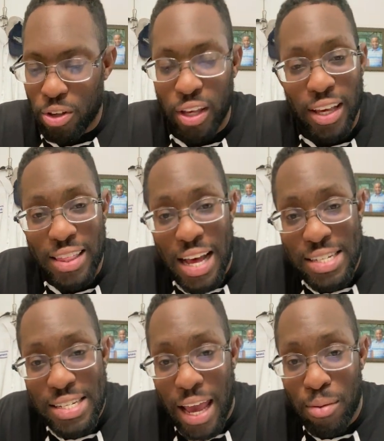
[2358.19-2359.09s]
You can get that
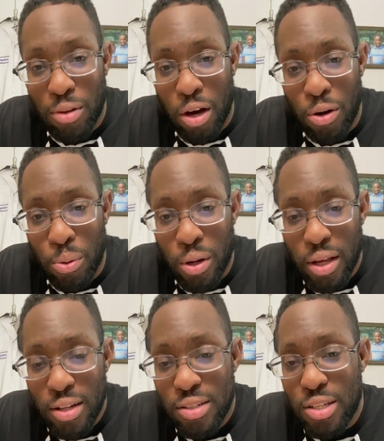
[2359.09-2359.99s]
same load
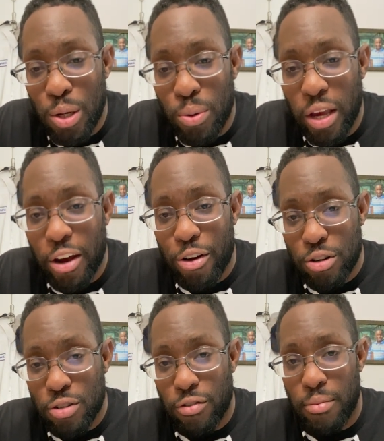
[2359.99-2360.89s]
2
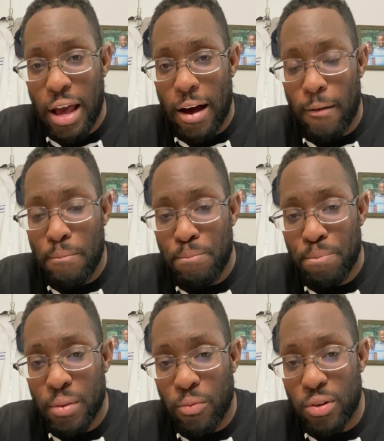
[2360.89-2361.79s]
years from now
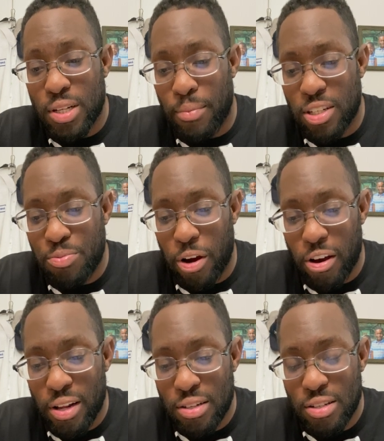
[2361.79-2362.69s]
with some
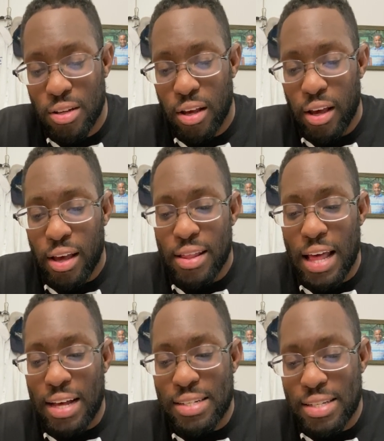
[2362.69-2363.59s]
experience.
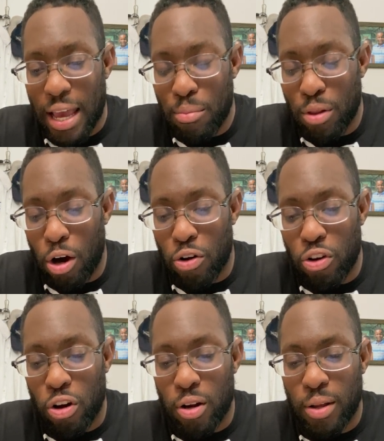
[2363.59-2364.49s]
That same load,
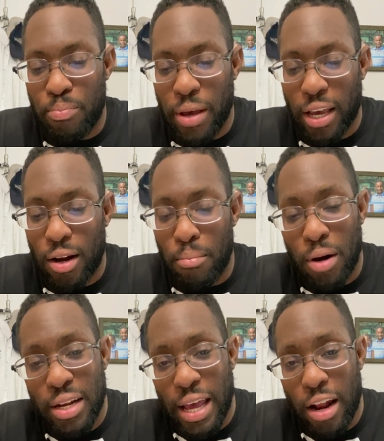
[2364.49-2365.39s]
you're going to pick it up
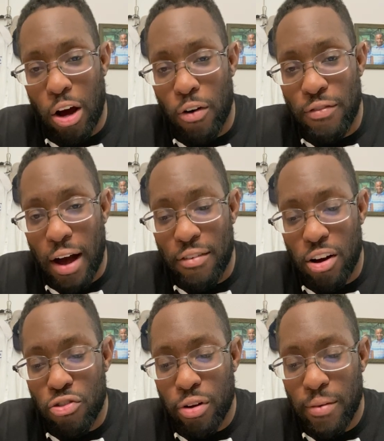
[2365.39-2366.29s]
Monday at
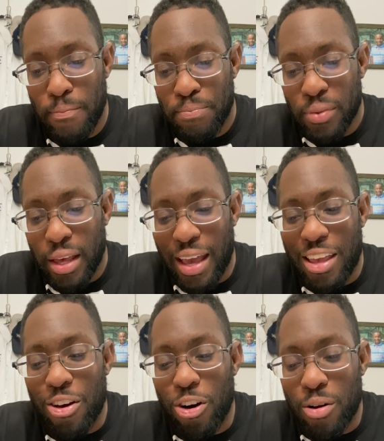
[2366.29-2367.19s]
0500.
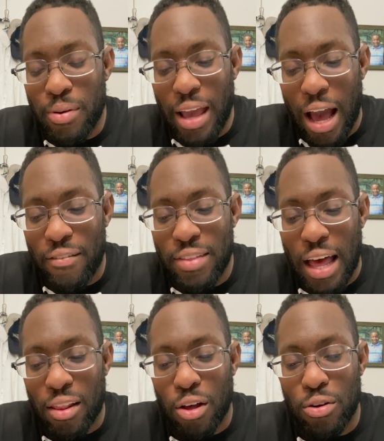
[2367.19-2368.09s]
You're going to be having
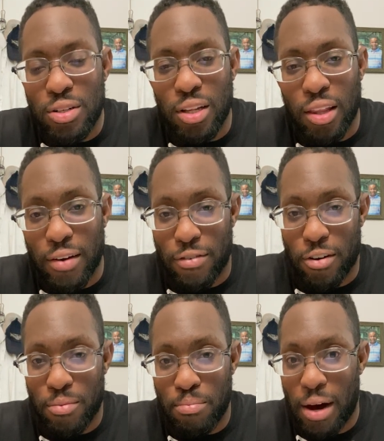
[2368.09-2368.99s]
that load
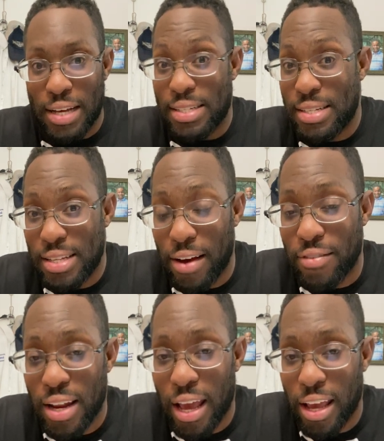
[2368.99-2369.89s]
delivered by
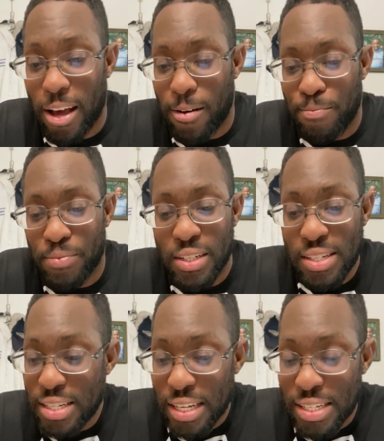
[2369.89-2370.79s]
7 a.m.,
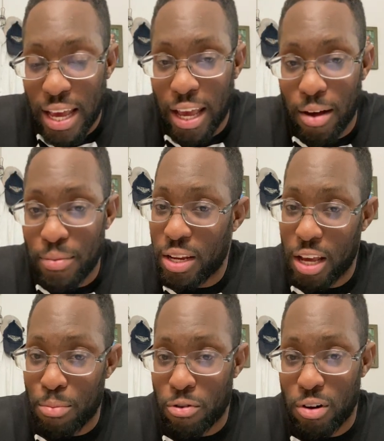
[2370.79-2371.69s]
6 a.m. in
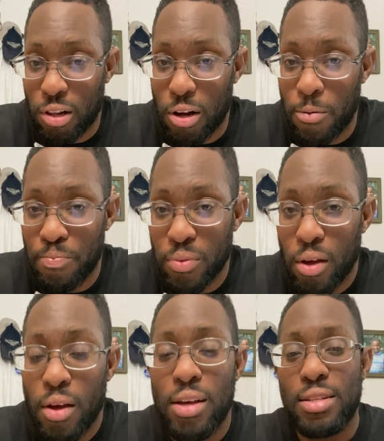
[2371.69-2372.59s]
Amarillo,
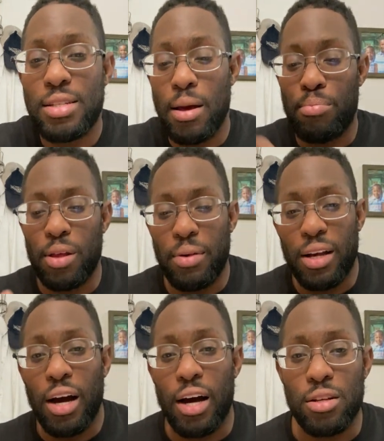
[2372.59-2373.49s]
simply
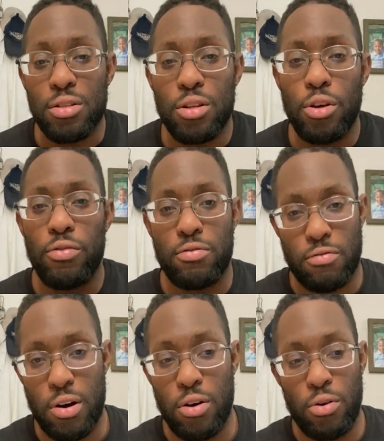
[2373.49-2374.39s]
because you've
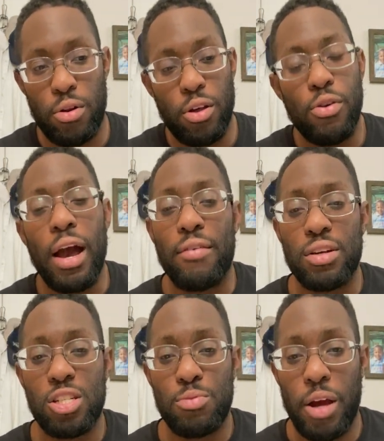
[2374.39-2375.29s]
grown, you have
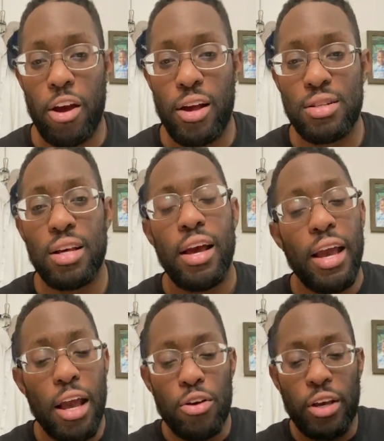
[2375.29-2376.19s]
experience,
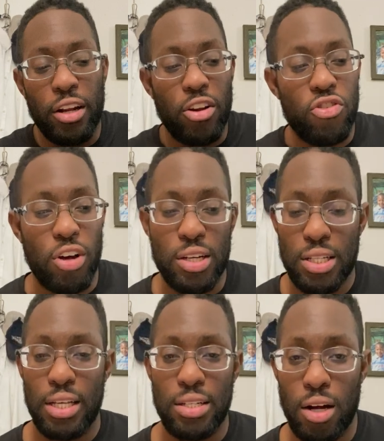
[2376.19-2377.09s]
and you can adjust
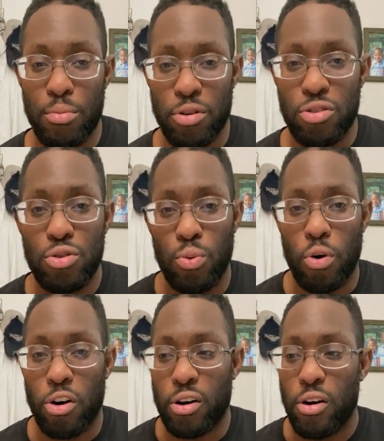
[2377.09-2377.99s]
these numbers to
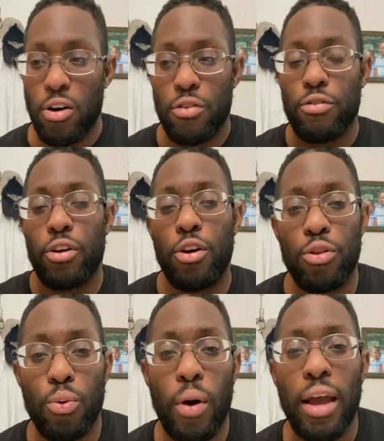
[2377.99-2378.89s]
work for you
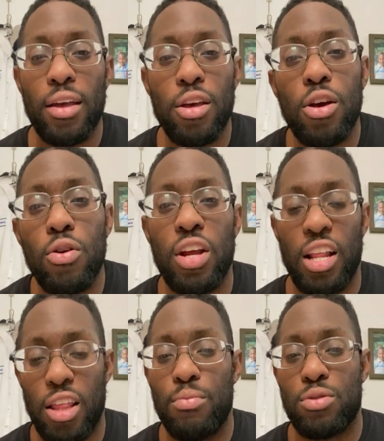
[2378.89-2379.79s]
the way you
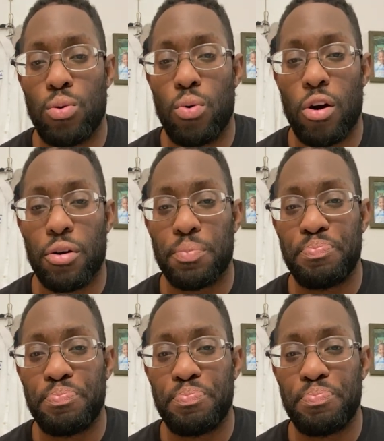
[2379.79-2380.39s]
need them to work.